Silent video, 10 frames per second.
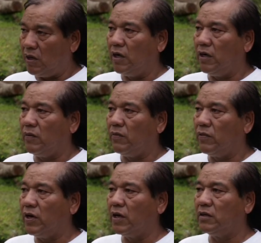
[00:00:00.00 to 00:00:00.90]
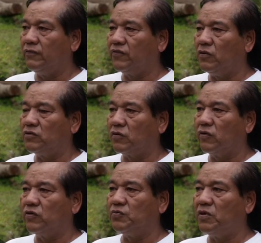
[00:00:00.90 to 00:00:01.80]
Um, we get, of course, a
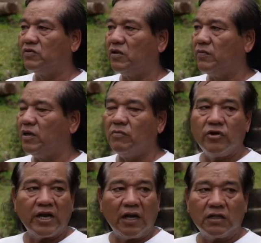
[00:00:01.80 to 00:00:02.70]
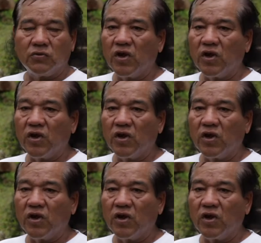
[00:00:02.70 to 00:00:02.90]
quick response from the neighboring islands.